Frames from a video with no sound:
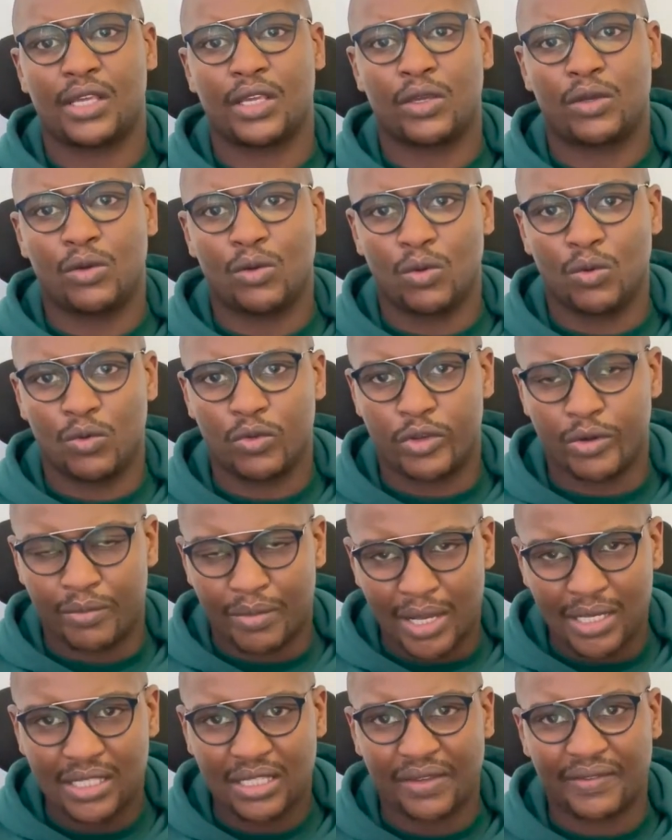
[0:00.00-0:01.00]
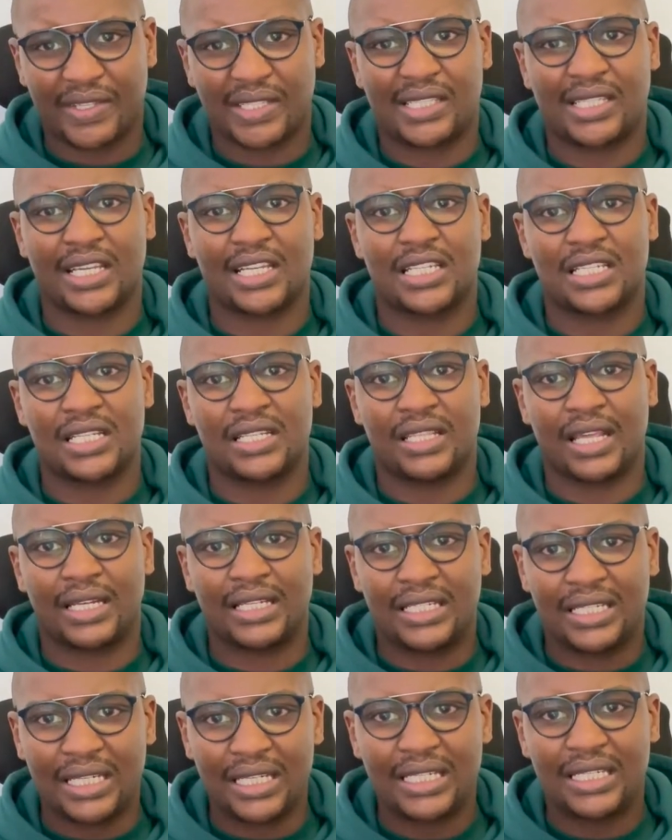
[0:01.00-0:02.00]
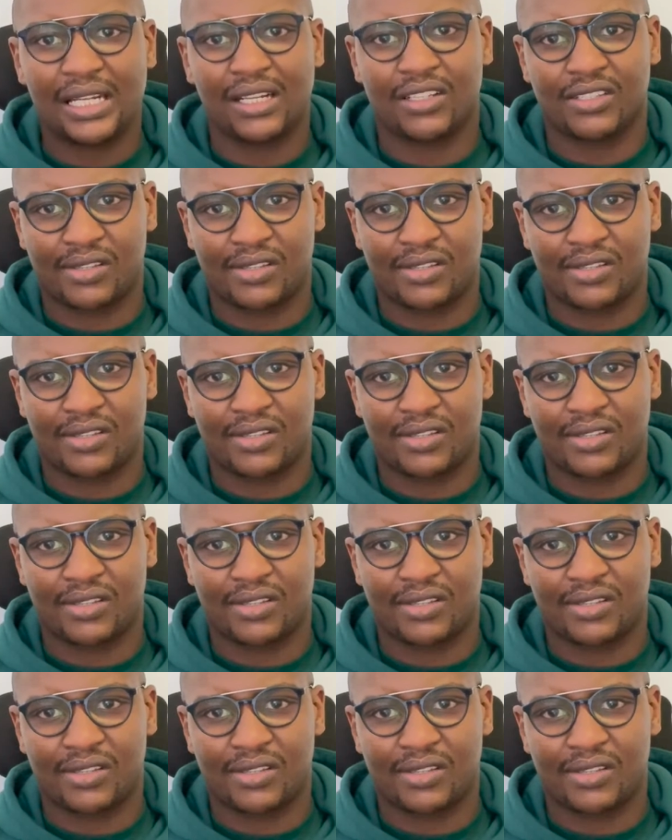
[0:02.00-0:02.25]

you must have a section that details